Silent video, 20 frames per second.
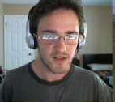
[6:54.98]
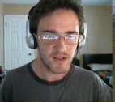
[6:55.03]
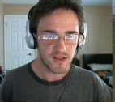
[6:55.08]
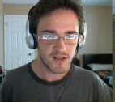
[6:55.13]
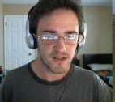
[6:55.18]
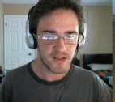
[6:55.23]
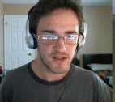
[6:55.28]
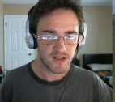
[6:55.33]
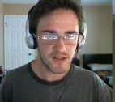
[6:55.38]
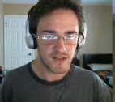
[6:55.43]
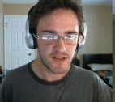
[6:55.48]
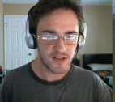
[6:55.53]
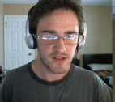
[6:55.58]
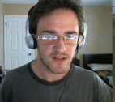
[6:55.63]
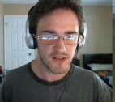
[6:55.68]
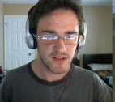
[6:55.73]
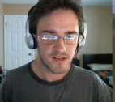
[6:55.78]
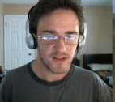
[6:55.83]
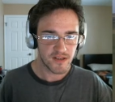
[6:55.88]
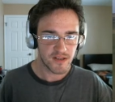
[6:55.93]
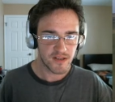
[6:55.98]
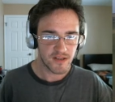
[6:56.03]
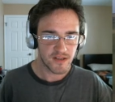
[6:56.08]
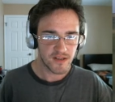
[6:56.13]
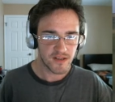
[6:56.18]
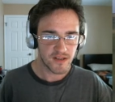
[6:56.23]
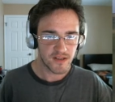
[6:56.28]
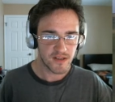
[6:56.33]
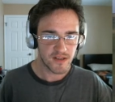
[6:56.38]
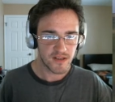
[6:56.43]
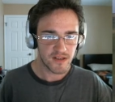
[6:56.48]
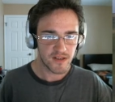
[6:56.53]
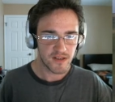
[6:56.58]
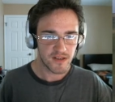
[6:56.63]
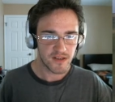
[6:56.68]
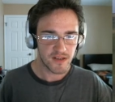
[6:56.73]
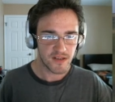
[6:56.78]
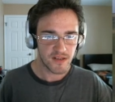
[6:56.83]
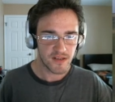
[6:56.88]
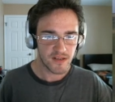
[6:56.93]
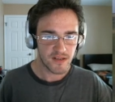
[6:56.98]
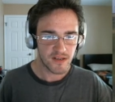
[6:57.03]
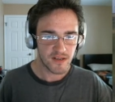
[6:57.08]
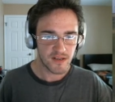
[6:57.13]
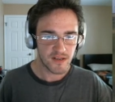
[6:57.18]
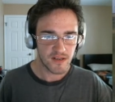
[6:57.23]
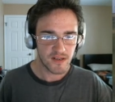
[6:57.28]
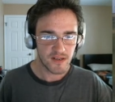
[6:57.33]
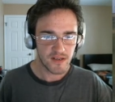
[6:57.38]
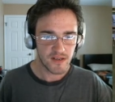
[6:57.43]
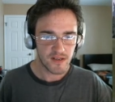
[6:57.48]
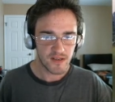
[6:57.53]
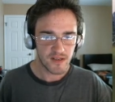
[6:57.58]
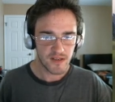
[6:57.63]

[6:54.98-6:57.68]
[no speech]